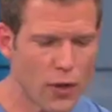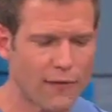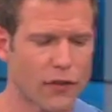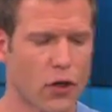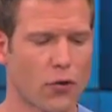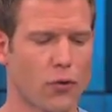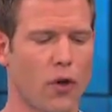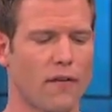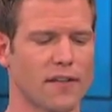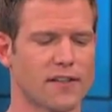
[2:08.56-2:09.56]
have to go through
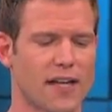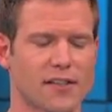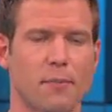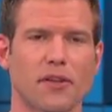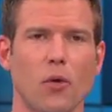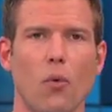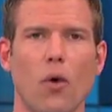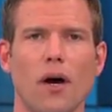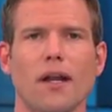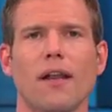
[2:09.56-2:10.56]
all these tests, but the
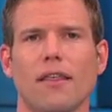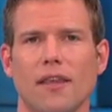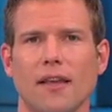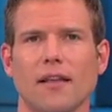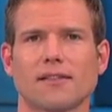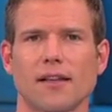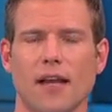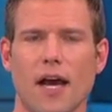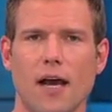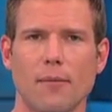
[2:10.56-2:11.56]
one thing that's in
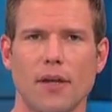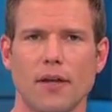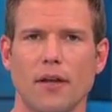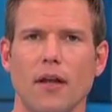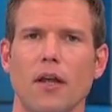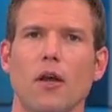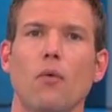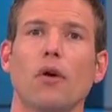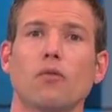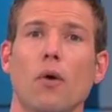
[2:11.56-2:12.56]
common
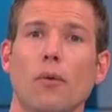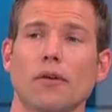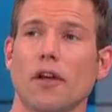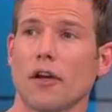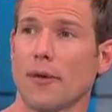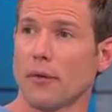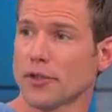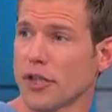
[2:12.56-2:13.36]
with what we were talking about with